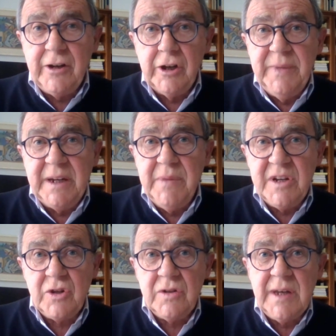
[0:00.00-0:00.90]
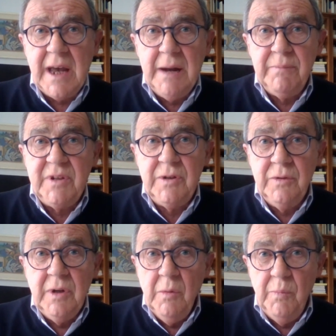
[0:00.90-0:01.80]
economic measures helped
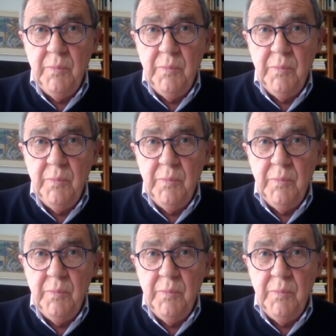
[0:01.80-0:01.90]
to